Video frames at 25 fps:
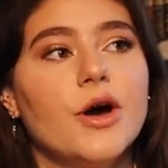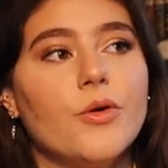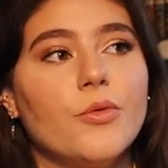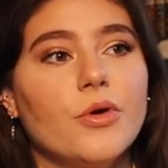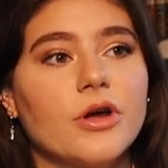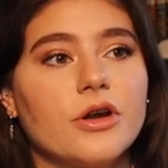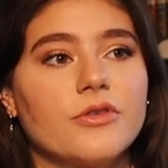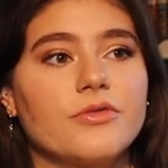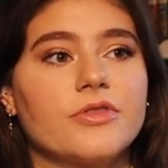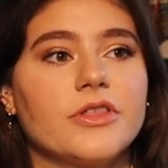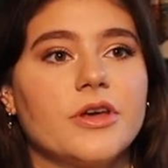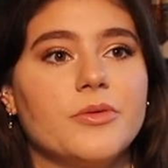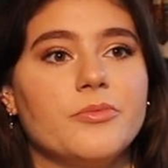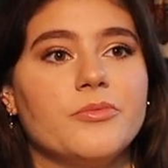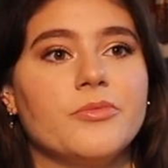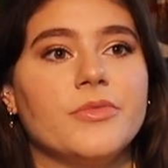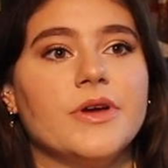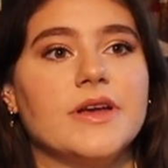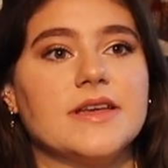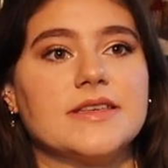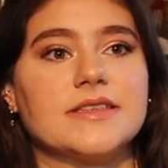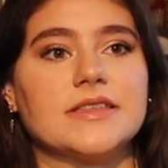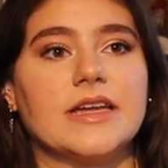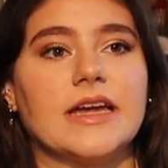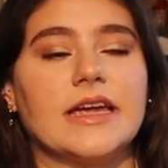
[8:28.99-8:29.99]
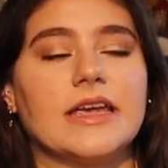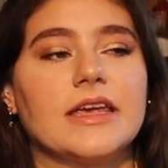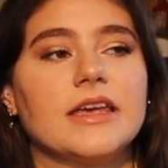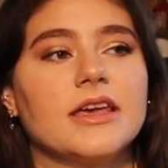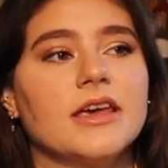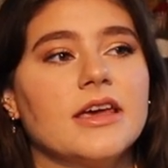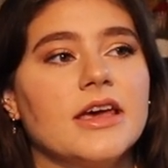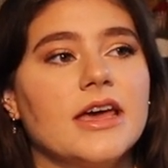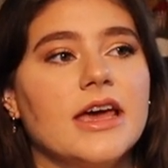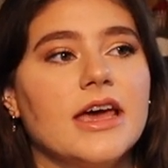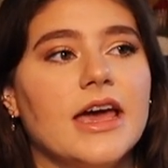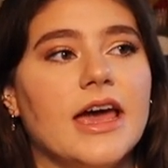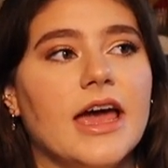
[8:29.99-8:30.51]
One of them is like
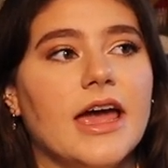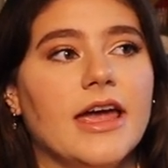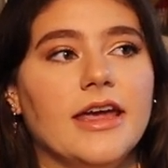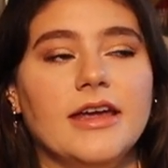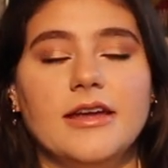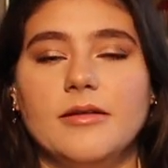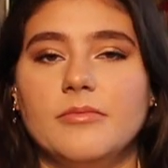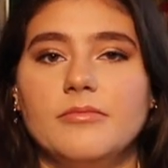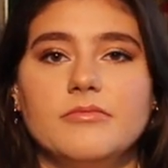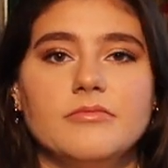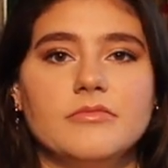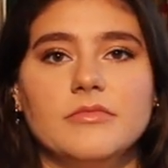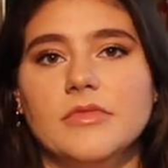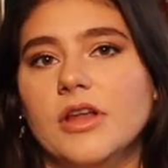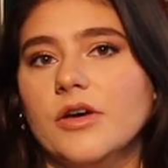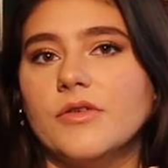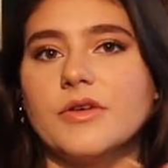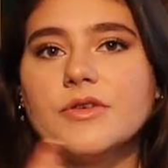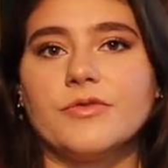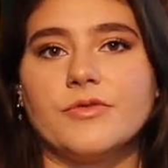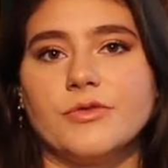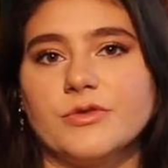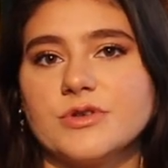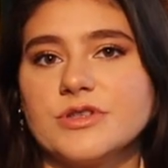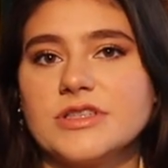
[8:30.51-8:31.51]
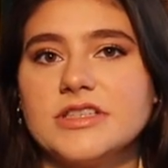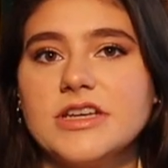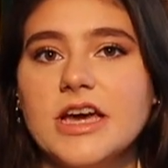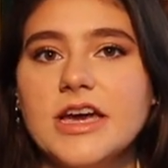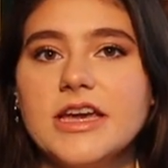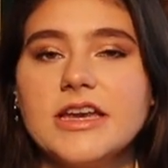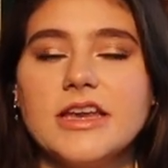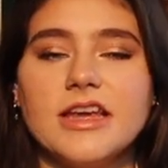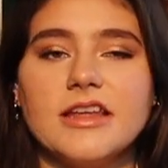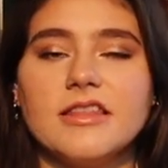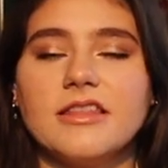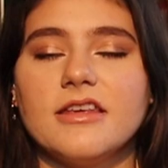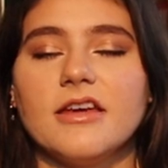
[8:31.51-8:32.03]
a love at first
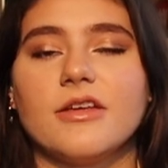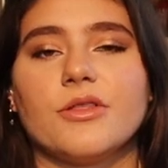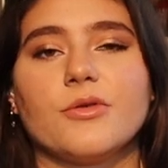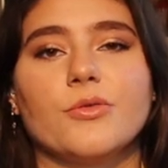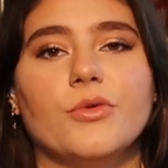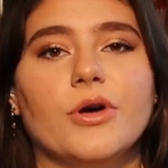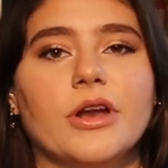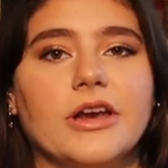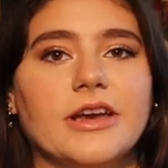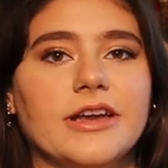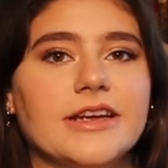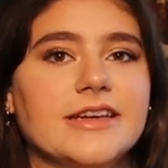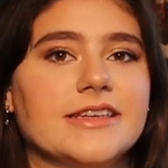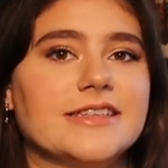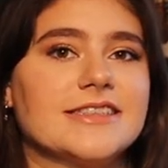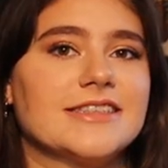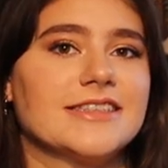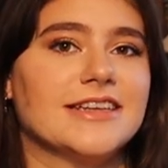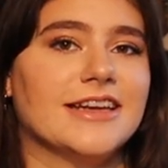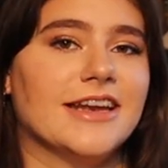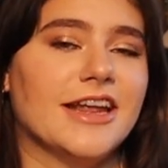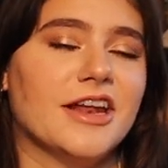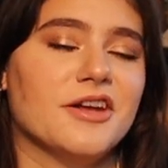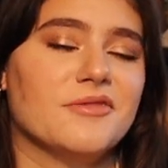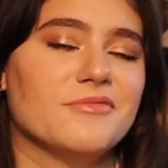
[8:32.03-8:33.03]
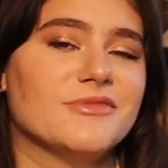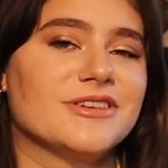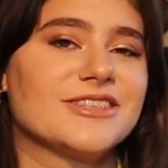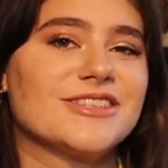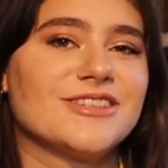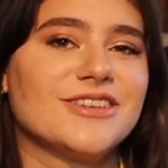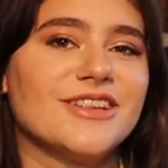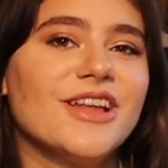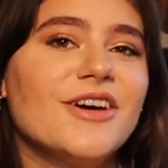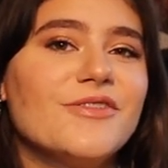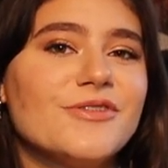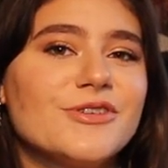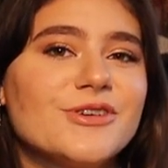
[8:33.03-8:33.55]
sight and the other one is an enemies
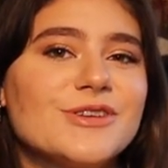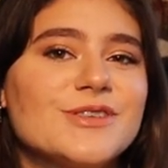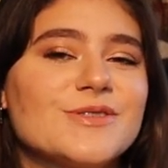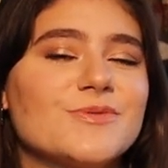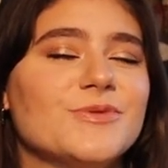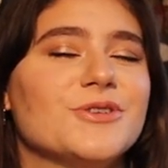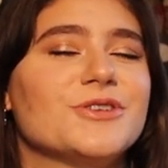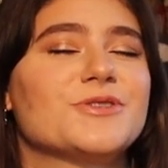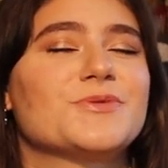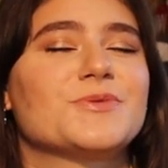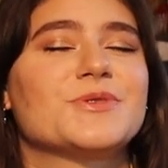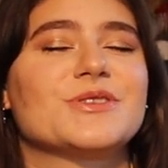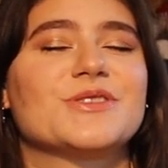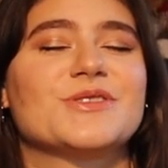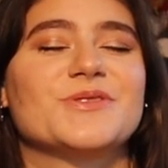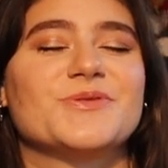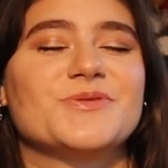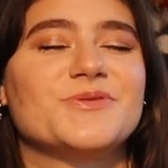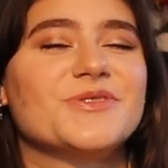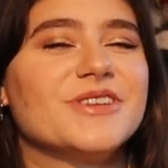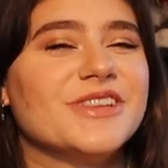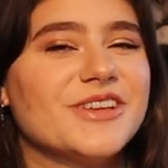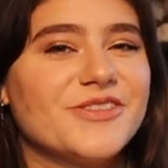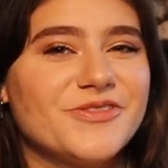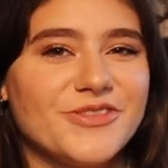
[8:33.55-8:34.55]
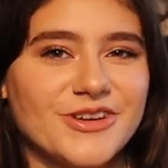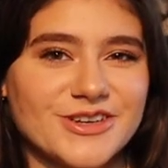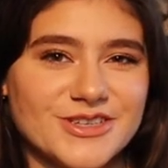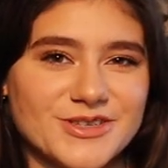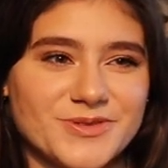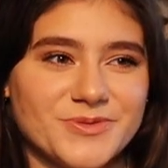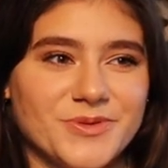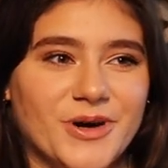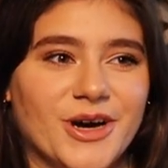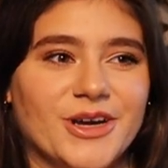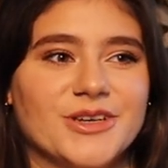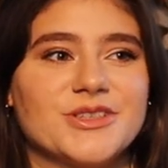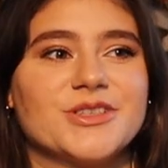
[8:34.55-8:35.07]
to lovers, which was really fun
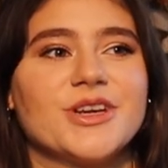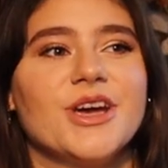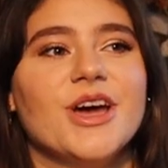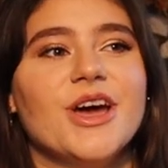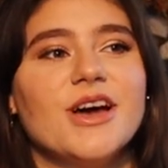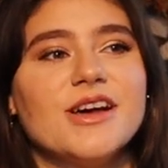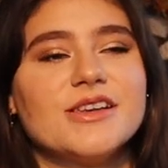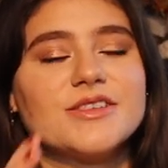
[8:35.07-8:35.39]
to watch.